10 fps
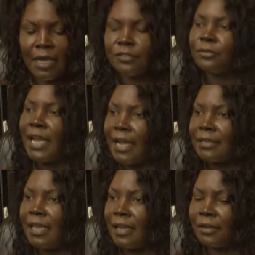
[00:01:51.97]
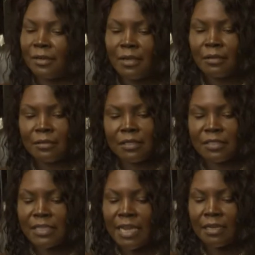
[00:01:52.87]
I do not care.
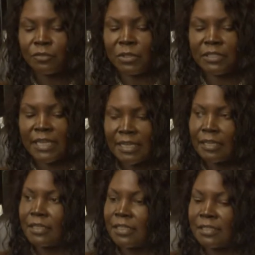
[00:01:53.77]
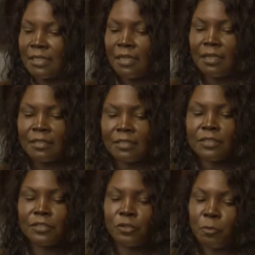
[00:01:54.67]
This state is ridiculous. The
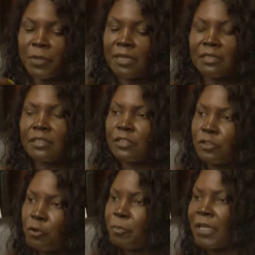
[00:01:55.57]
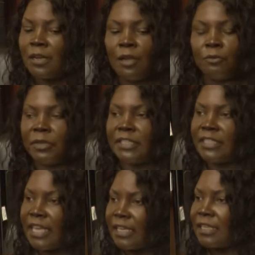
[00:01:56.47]
stupid, stupid,
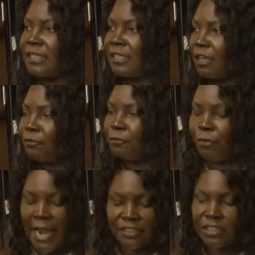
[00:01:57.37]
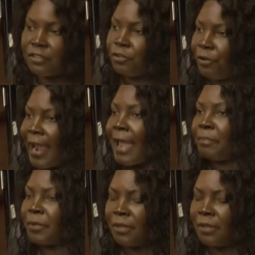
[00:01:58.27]
ridiculous, self-righteous crap.